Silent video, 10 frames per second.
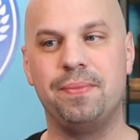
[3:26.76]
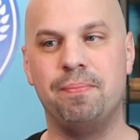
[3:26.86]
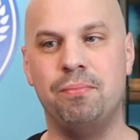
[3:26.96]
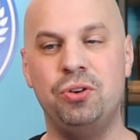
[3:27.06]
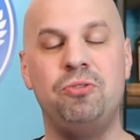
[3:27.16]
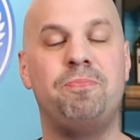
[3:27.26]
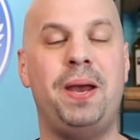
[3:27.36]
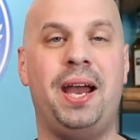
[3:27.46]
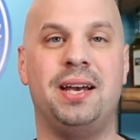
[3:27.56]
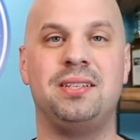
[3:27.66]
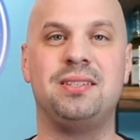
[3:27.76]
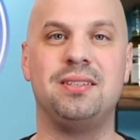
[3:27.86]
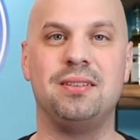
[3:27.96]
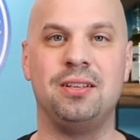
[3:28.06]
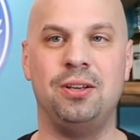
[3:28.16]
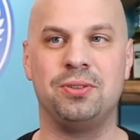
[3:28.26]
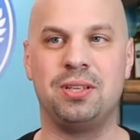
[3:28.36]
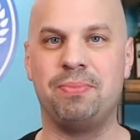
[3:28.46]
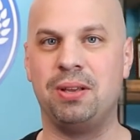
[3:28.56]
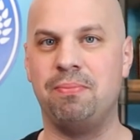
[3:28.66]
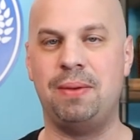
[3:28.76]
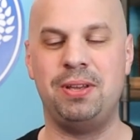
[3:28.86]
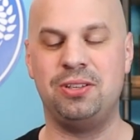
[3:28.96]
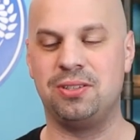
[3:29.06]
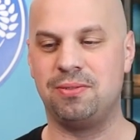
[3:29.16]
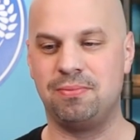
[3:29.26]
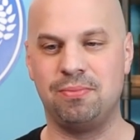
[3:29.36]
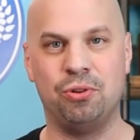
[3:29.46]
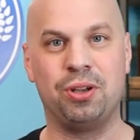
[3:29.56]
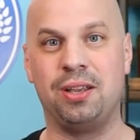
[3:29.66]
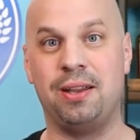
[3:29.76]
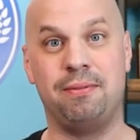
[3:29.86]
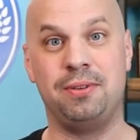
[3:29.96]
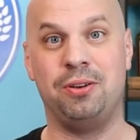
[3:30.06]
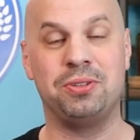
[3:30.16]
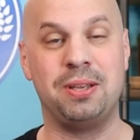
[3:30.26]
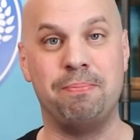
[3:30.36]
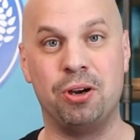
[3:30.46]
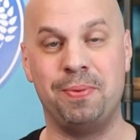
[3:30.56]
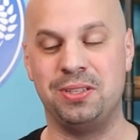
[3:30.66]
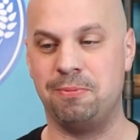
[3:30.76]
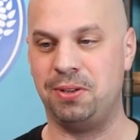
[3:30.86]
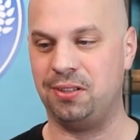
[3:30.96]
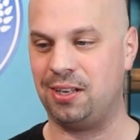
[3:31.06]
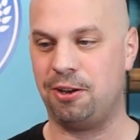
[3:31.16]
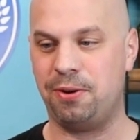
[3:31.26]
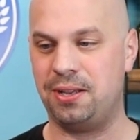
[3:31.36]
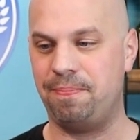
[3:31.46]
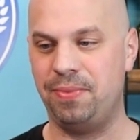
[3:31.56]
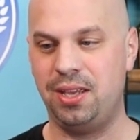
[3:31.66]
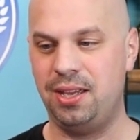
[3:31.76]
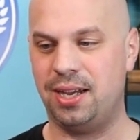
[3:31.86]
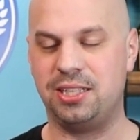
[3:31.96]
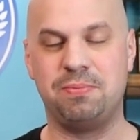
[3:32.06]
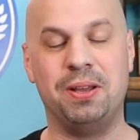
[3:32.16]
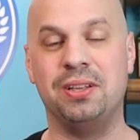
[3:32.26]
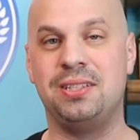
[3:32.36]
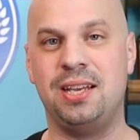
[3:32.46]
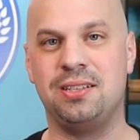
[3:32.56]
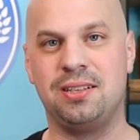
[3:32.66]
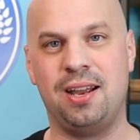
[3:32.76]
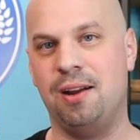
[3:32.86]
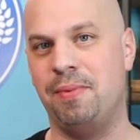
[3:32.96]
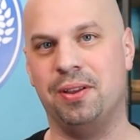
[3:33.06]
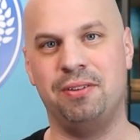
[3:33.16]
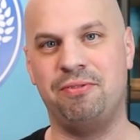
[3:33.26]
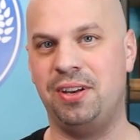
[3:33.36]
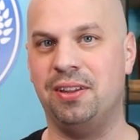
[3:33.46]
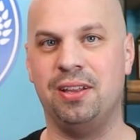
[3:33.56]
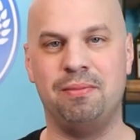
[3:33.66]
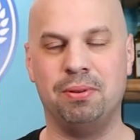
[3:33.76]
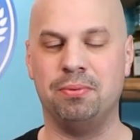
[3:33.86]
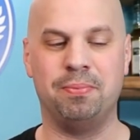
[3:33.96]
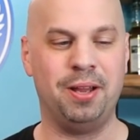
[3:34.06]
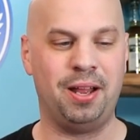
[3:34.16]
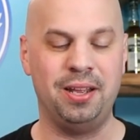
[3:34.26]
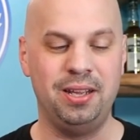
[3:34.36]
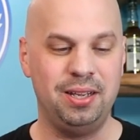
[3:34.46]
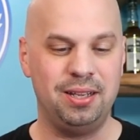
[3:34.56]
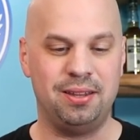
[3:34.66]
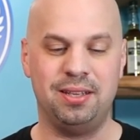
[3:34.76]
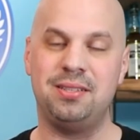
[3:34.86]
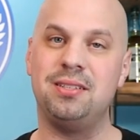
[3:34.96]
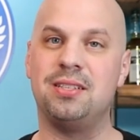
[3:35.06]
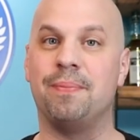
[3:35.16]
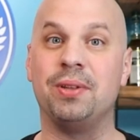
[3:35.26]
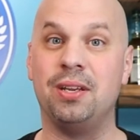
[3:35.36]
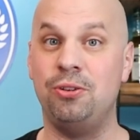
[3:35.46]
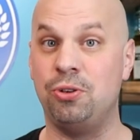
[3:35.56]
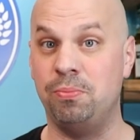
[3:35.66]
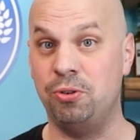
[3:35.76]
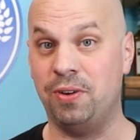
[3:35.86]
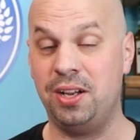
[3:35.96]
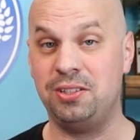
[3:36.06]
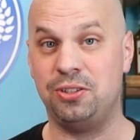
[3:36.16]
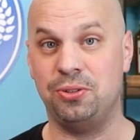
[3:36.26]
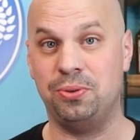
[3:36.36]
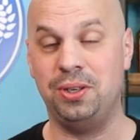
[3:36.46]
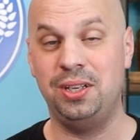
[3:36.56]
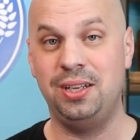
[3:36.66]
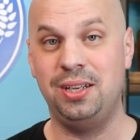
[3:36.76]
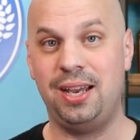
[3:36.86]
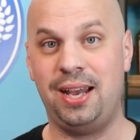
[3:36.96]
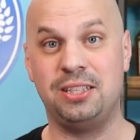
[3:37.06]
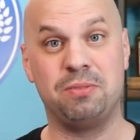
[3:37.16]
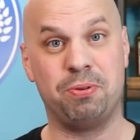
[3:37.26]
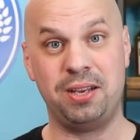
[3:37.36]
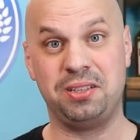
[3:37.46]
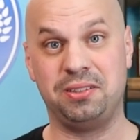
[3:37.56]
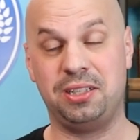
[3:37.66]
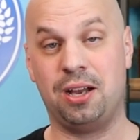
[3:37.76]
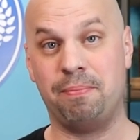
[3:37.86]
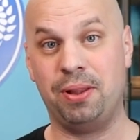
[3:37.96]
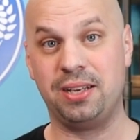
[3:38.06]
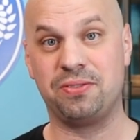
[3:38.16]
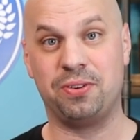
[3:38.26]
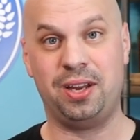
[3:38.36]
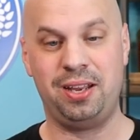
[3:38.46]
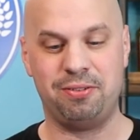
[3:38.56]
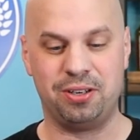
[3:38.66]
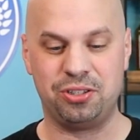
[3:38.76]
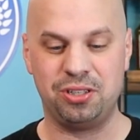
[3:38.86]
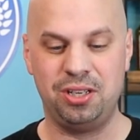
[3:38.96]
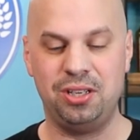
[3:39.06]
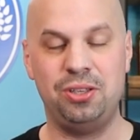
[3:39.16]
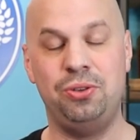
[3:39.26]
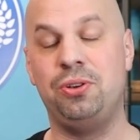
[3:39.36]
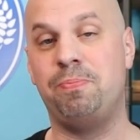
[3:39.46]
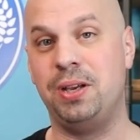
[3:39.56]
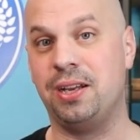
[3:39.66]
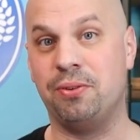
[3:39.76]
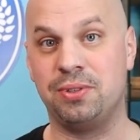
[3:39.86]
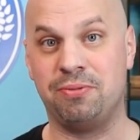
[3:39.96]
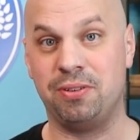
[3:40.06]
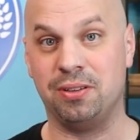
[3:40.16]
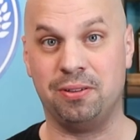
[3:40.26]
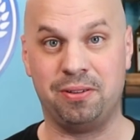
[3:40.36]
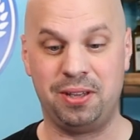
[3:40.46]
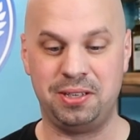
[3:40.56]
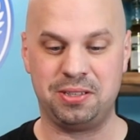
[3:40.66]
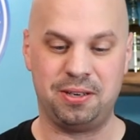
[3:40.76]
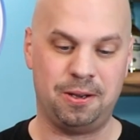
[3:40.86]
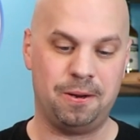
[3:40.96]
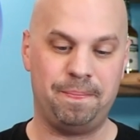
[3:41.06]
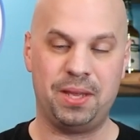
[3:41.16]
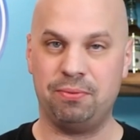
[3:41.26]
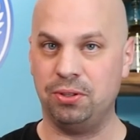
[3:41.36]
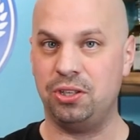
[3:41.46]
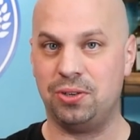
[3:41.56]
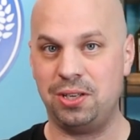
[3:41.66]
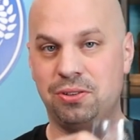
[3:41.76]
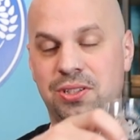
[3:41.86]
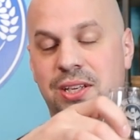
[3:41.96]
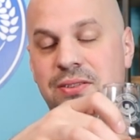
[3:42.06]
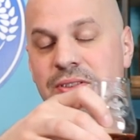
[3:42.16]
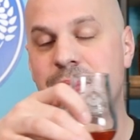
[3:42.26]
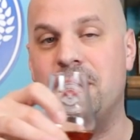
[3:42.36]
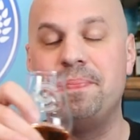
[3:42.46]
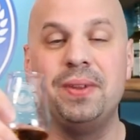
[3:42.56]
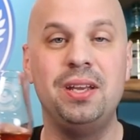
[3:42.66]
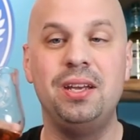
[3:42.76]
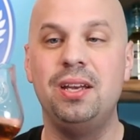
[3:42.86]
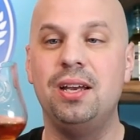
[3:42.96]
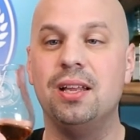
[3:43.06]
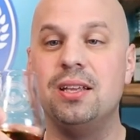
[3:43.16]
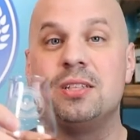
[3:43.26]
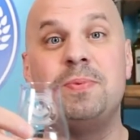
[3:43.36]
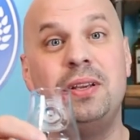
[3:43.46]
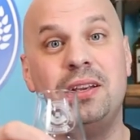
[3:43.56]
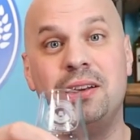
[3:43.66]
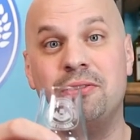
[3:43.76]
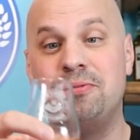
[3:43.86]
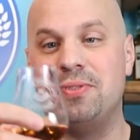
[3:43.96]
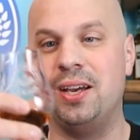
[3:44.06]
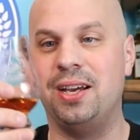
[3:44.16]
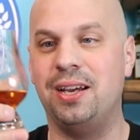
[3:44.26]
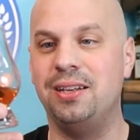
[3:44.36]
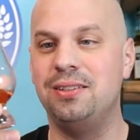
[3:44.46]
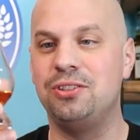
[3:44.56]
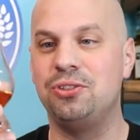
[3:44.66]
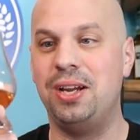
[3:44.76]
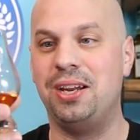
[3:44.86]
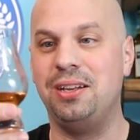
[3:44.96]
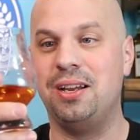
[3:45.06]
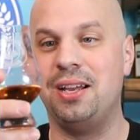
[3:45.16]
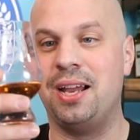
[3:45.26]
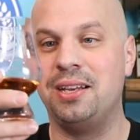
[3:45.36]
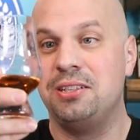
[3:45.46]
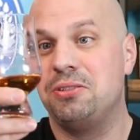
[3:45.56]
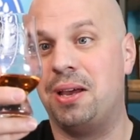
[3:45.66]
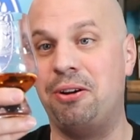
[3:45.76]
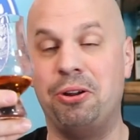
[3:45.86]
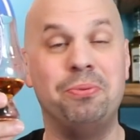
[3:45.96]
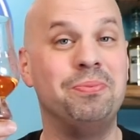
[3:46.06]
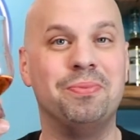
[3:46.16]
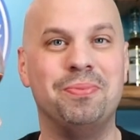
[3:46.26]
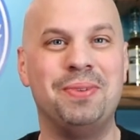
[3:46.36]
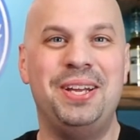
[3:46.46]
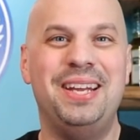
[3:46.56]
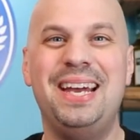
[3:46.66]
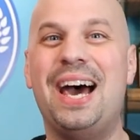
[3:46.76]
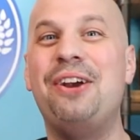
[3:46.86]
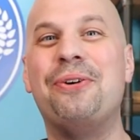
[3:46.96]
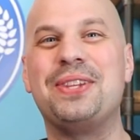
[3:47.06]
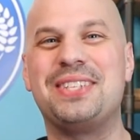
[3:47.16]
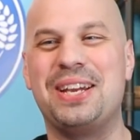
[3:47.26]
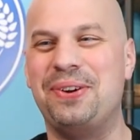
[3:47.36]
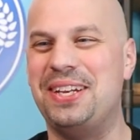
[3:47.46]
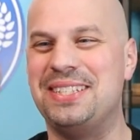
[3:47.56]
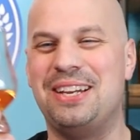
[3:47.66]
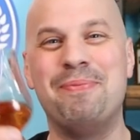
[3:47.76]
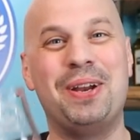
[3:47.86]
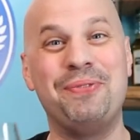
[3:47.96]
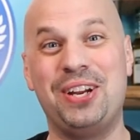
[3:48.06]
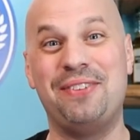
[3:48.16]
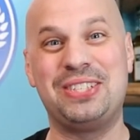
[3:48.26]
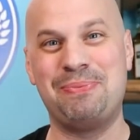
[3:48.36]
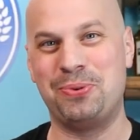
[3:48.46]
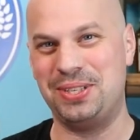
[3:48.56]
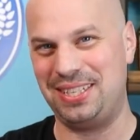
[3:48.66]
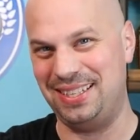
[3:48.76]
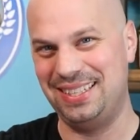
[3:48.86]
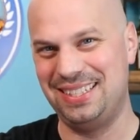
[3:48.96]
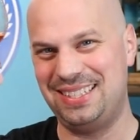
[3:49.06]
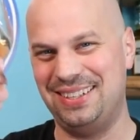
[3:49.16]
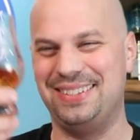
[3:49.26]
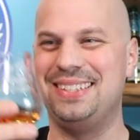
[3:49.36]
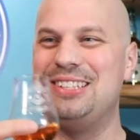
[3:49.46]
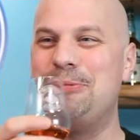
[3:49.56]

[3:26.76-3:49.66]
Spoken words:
move past, you know, something, maybe just looking at, you know, say bourbons and be like, oh, I smell and taste caramel and vanilla and blah, blah, blah. This is something that you could move on to, and surprisingly complex for an Irish. You could pick out different little things in here and really train your sense of smell. Speaking of training, I guess, I don't know. I don't know what the segue is there, but I'm going to have a sip of whiskey. Cheers.